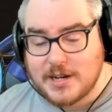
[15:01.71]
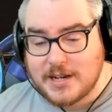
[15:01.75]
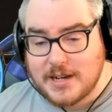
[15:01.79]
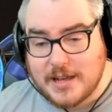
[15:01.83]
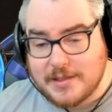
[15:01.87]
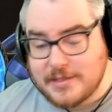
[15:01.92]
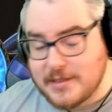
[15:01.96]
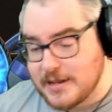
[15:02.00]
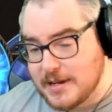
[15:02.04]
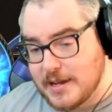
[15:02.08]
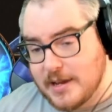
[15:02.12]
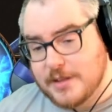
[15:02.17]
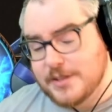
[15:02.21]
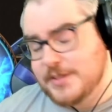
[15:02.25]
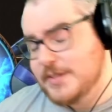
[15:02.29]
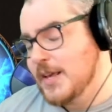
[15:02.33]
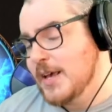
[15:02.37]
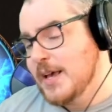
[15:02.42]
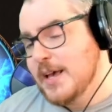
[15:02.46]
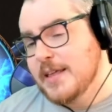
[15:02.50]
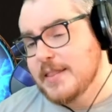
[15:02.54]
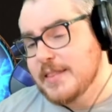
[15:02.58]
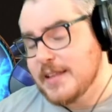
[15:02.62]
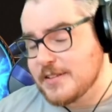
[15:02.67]
and nothing else,
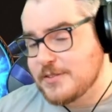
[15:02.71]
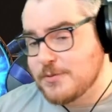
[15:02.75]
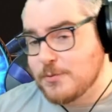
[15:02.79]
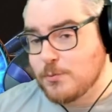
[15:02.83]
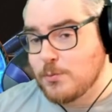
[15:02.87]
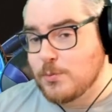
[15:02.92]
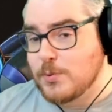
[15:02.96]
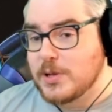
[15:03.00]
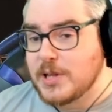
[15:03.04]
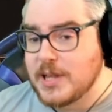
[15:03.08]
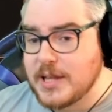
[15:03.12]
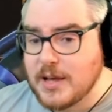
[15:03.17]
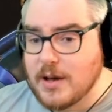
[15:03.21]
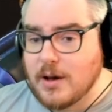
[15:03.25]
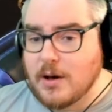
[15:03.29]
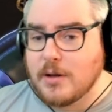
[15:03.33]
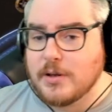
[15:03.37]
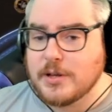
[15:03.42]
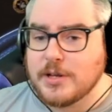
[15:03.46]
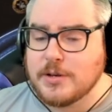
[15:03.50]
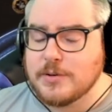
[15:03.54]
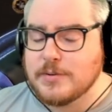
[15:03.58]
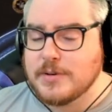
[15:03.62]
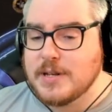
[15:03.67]
that's really
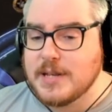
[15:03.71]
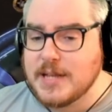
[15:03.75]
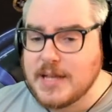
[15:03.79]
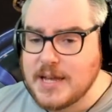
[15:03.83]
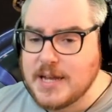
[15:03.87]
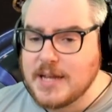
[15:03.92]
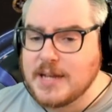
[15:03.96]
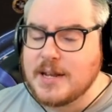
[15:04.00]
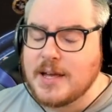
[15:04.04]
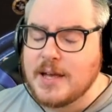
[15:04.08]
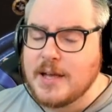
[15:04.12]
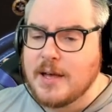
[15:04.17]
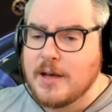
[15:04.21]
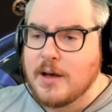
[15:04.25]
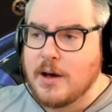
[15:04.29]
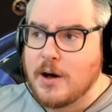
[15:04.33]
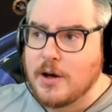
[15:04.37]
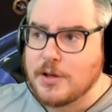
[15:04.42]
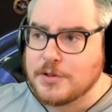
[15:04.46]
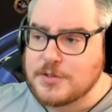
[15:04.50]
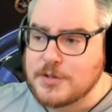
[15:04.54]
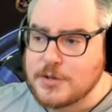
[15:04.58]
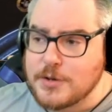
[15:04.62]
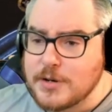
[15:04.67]
all you need.
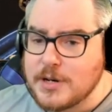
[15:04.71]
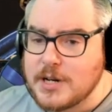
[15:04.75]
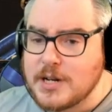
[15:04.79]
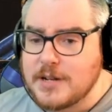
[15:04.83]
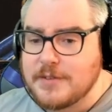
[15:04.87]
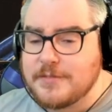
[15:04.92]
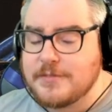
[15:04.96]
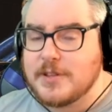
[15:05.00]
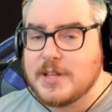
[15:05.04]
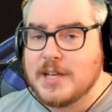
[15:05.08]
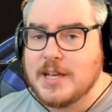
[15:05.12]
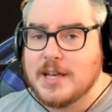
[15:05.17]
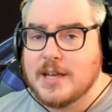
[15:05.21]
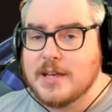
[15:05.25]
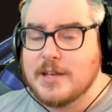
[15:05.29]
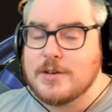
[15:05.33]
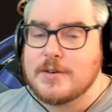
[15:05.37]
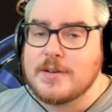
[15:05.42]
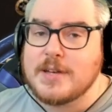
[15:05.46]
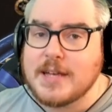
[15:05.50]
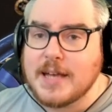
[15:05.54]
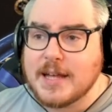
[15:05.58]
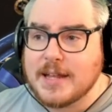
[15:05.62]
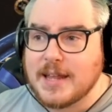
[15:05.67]
Alternatively,
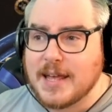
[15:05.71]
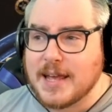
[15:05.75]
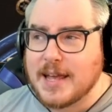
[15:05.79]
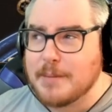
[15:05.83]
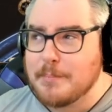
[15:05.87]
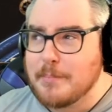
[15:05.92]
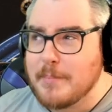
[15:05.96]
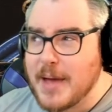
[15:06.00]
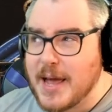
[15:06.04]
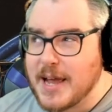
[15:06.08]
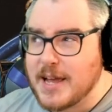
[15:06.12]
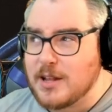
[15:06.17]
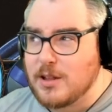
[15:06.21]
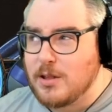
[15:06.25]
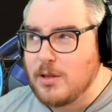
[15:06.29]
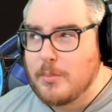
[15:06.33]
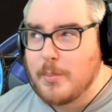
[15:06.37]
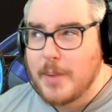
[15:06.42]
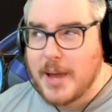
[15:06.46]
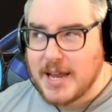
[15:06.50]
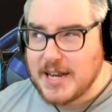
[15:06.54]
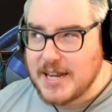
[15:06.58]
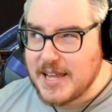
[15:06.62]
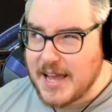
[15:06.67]
you can get like a
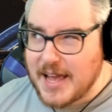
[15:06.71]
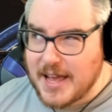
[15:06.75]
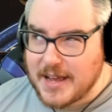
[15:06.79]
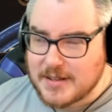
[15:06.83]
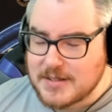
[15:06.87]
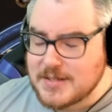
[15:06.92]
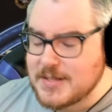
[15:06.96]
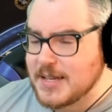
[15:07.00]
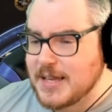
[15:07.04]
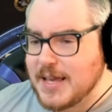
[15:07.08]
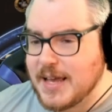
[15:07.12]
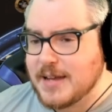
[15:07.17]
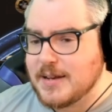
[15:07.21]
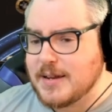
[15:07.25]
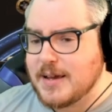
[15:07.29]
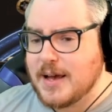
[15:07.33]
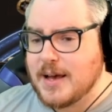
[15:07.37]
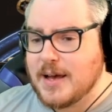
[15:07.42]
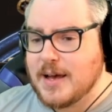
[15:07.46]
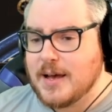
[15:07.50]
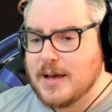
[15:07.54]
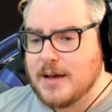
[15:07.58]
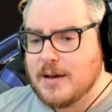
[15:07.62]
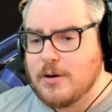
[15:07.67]
Megalomaniac to get
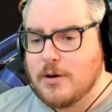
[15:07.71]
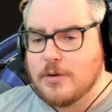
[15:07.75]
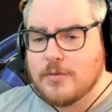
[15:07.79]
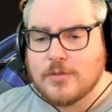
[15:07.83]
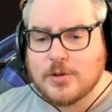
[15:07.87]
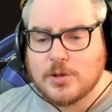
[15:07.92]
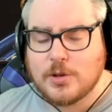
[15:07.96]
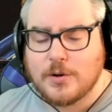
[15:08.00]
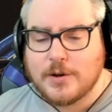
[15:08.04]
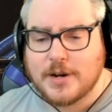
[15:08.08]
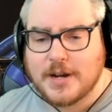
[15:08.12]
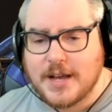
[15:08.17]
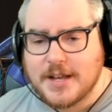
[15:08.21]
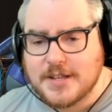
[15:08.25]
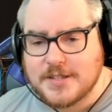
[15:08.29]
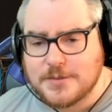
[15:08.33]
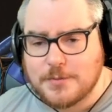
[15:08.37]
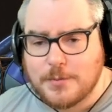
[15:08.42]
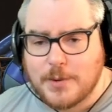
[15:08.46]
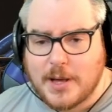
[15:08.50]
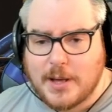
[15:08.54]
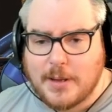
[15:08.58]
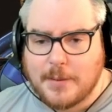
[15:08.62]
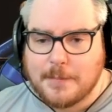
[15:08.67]
Overlord as
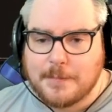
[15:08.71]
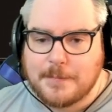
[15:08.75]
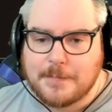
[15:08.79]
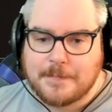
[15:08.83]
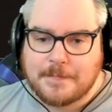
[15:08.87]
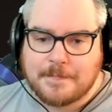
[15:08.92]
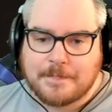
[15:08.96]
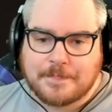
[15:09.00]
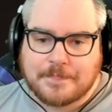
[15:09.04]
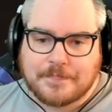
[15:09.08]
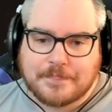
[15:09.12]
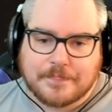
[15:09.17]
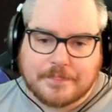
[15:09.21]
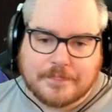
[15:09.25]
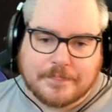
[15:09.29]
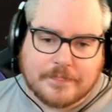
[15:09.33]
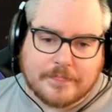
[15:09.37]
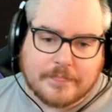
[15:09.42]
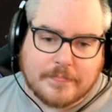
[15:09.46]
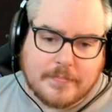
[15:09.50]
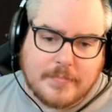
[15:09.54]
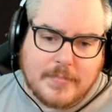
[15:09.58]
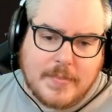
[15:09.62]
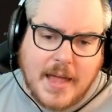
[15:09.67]
well.
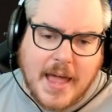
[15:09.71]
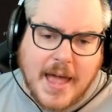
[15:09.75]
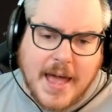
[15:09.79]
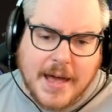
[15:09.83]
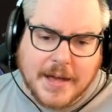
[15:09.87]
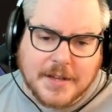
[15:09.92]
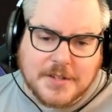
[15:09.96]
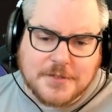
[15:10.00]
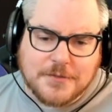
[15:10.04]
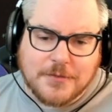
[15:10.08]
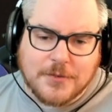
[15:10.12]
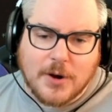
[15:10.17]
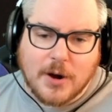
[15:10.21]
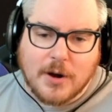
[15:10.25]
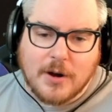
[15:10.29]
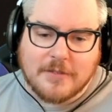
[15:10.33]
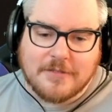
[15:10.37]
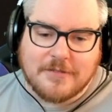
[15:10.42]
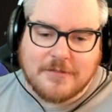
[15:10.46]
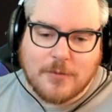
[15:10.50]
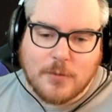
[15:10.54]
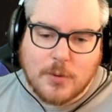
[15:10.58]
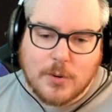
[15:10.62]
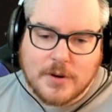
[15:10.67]
As for our
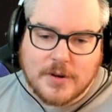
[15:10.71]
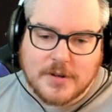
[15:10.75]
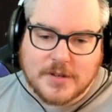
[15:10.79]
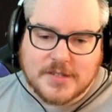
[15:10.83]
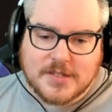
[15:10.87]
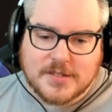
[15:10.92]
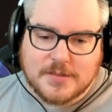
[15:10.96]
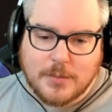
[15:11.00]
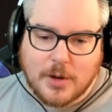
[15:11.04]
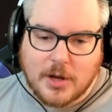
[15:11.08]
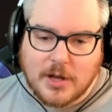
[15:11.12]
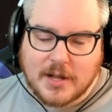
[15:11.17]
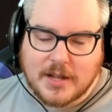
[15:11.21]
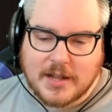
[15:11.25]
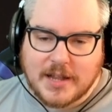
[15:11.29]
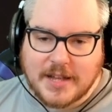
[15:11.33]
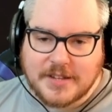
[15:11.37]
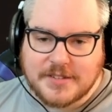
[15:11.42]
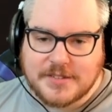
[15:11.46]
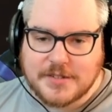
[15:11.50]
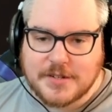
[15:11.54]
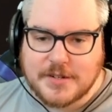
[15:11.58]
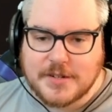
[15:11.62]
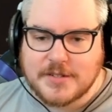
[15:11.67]
4 small
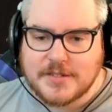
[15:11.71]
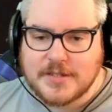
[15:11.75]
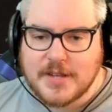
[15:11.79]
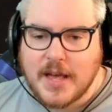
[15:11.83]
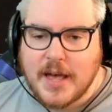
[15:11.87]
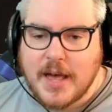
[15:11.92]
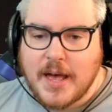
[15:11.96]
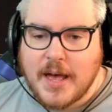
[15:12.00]
clusters,